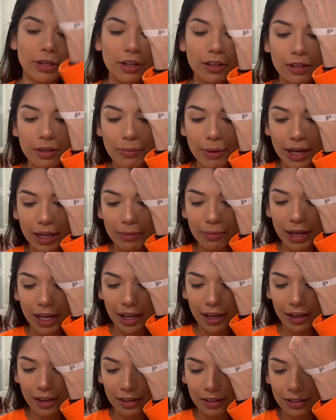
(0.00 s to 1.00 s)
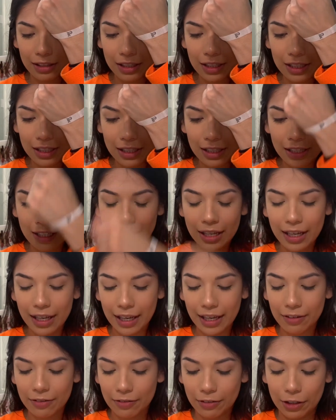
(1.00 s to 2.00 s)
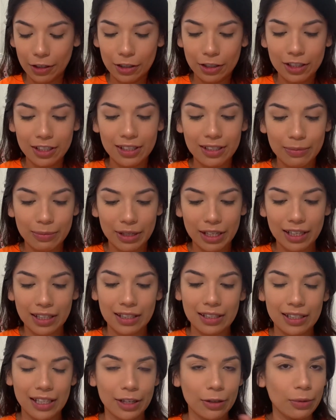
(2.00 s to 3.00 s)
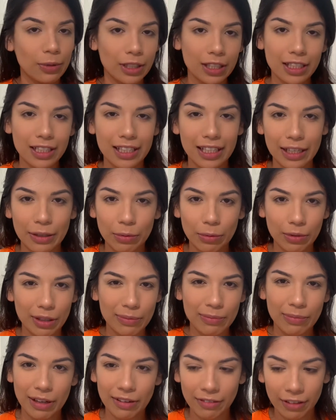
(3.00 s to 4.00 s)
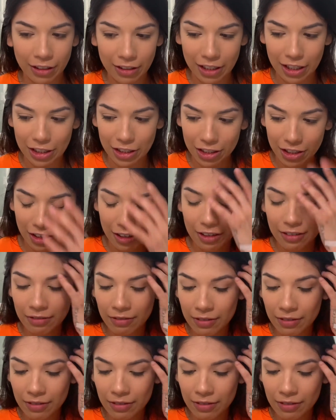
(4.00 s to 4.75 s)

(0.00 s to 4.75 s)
it on the back of my hand first because I don't want it to like rip my foundation off.